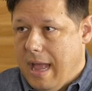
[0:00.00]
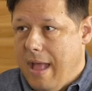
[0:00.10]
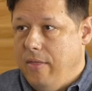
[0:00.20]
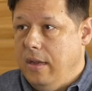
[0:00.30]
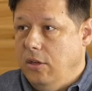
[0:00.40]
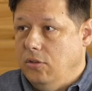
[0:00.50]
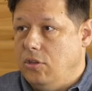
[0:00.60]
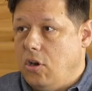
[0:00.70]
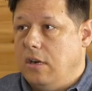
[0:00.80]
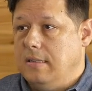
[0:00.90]
And then you
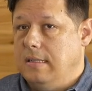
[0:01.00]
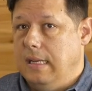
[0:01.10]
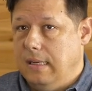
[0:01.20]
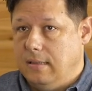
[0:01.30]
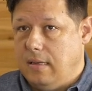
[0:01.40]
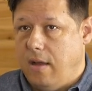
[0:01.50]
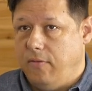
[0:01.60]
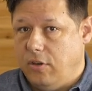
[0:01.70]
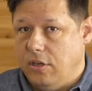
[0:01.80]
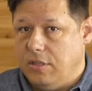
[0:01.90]
start seeing
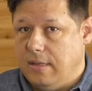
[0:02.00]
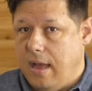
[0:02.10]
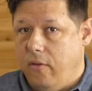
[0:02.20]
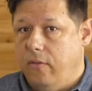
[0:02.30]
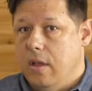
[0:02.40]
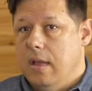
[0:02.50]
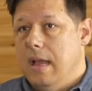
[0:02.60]
stuff for yourself.